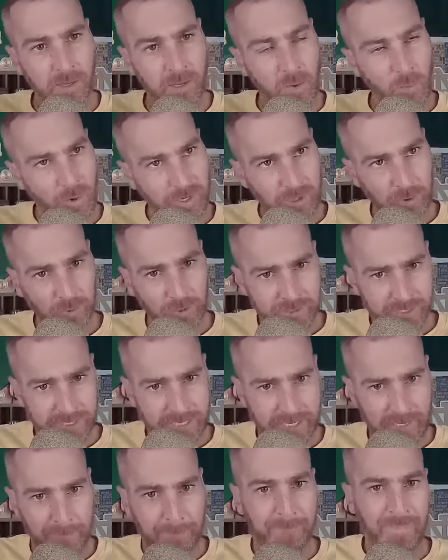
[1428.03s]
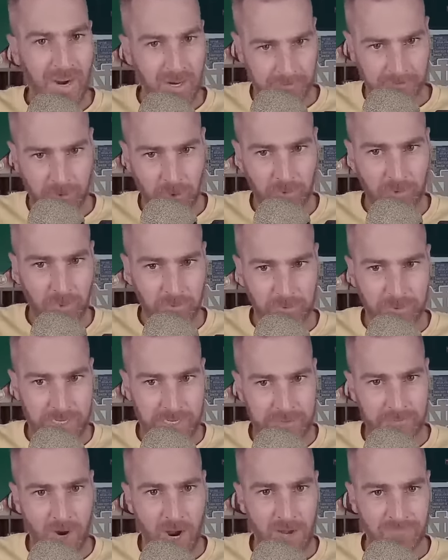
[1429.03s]
when you're looking at a Buckner Notre
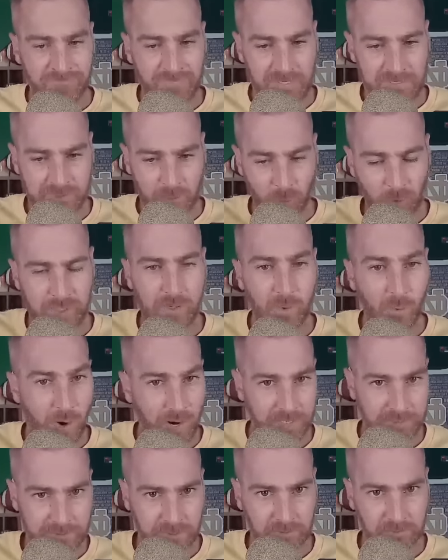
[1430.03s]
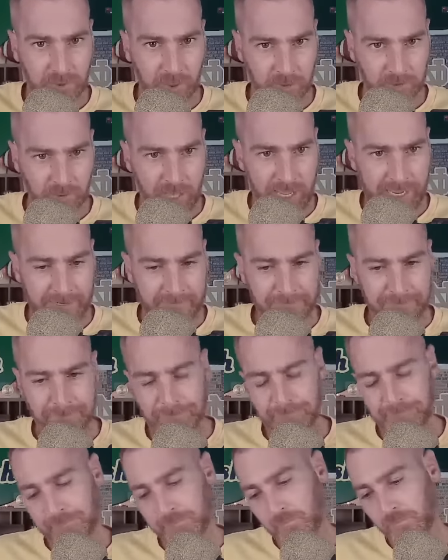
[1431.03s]
Dame offense, what do you want it to look like?
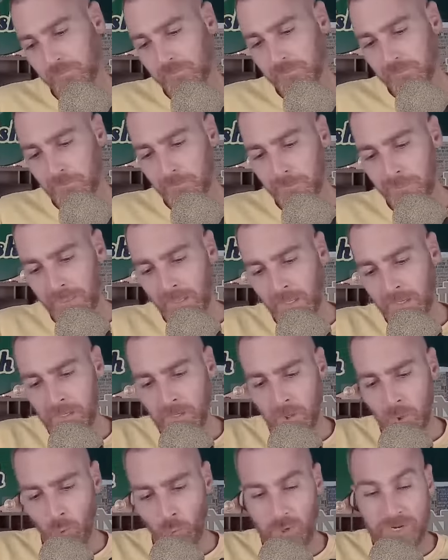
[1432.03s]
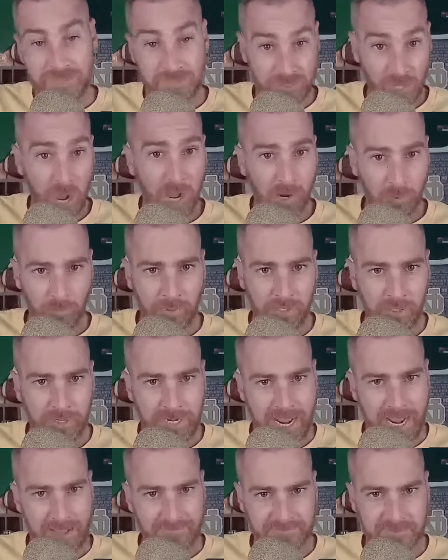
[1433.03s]
We thought we were going
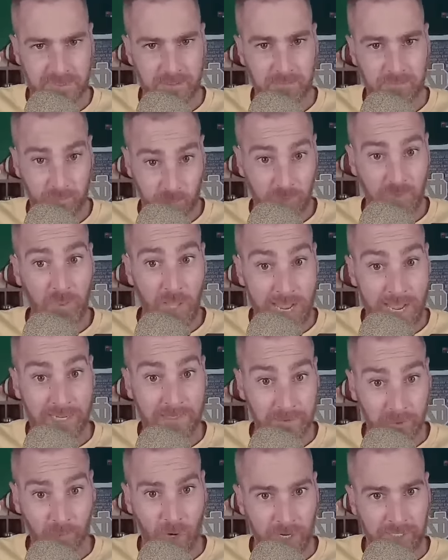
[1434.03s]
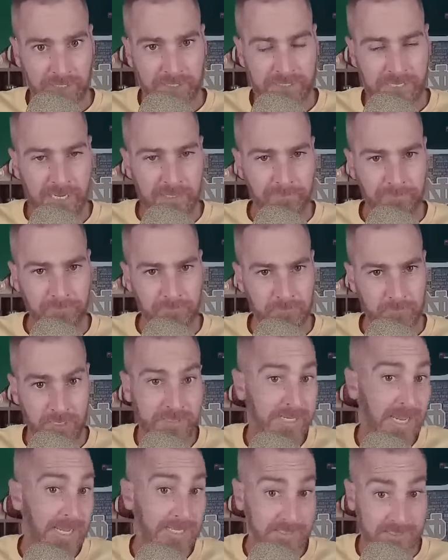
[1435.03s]
to have to rely on the running game,
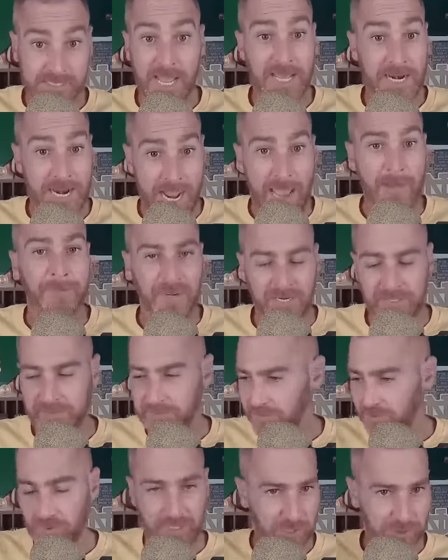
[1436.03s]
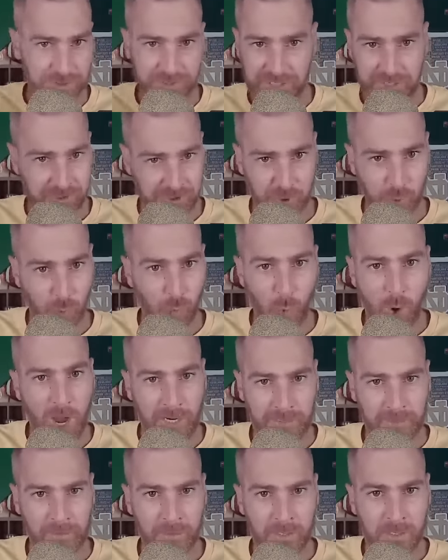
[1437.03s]
and that's not happening. So there's issue
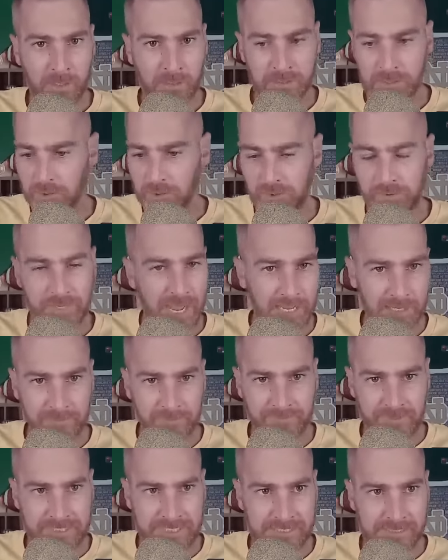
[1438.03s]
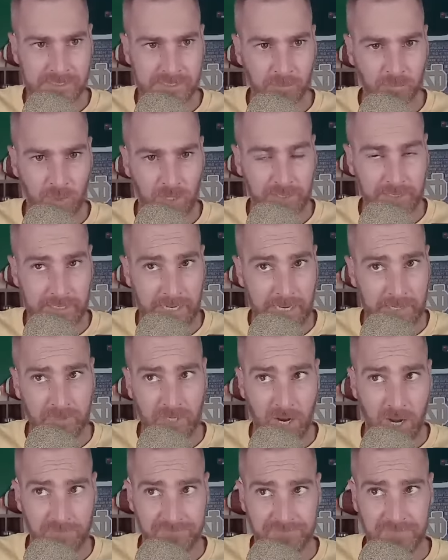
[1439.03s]
one. You do not have a decent running game.
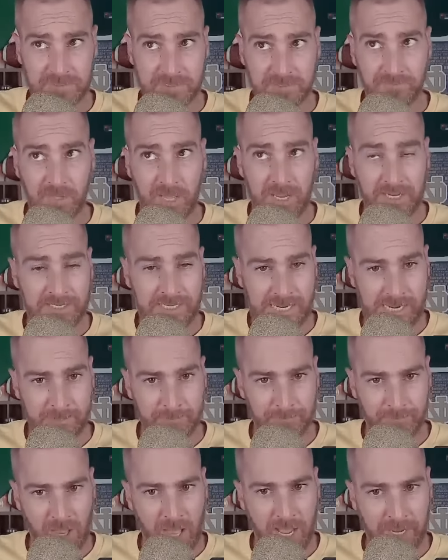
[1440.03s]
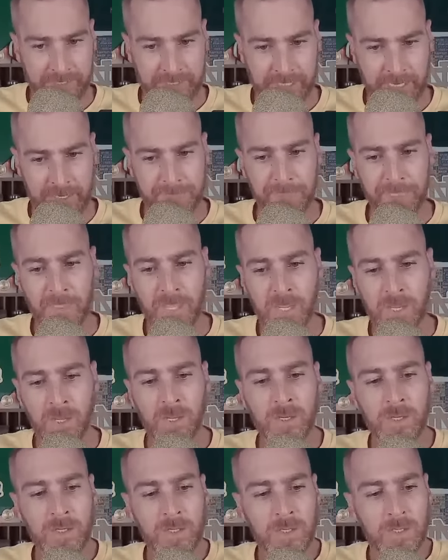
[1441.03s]
The offensive line can't block it.
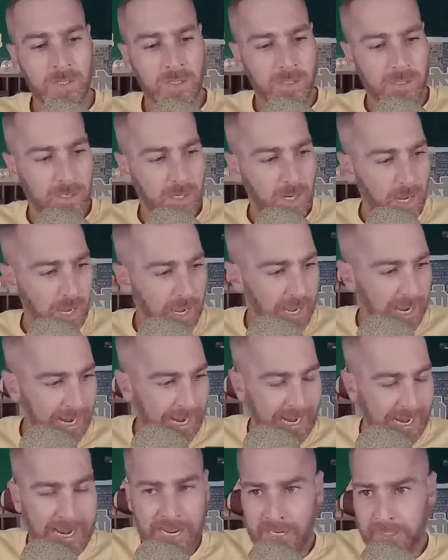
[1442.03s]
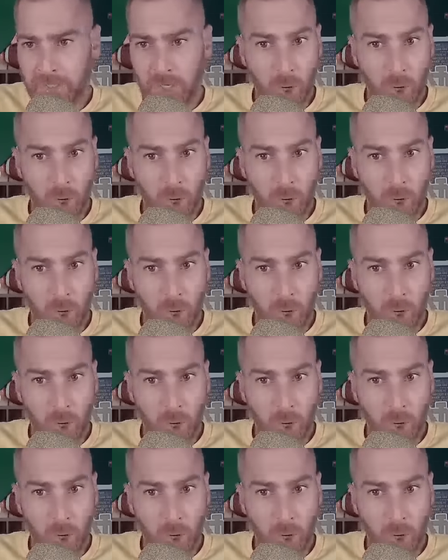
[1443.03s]
And